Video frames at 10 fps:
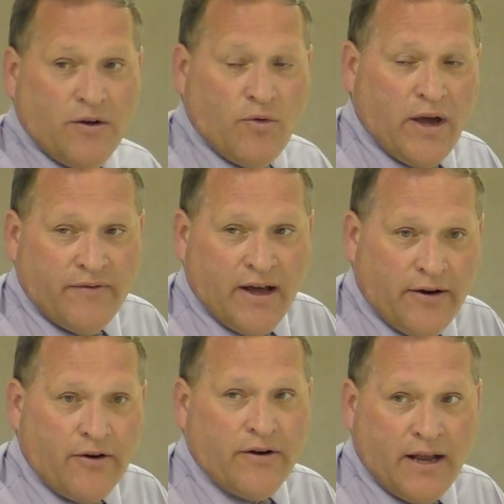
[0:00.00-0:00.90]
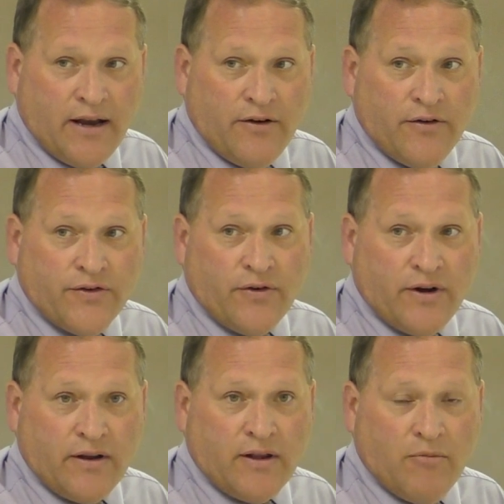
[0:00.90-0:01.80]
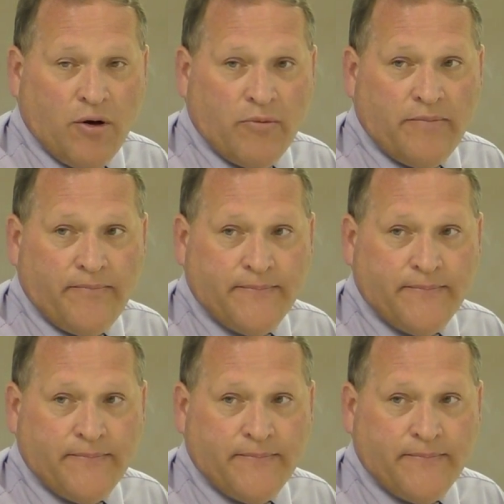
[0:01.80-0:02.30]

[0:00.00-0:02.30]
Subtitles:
we have not heard any news on it at the moment.